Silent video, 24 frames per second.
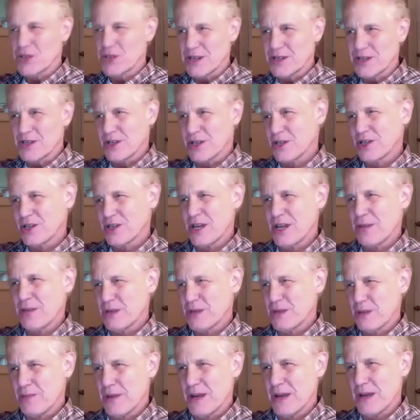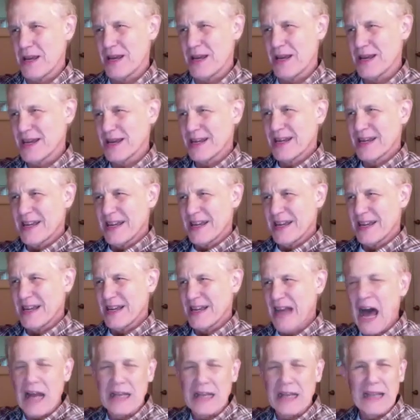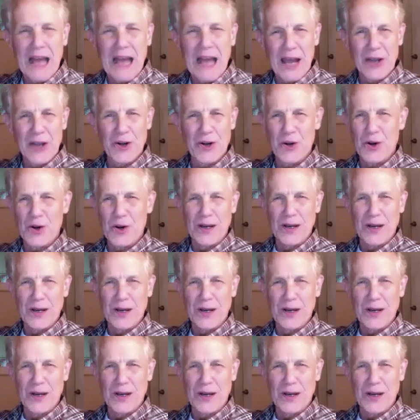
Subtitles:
It just seemed to be, it got lighter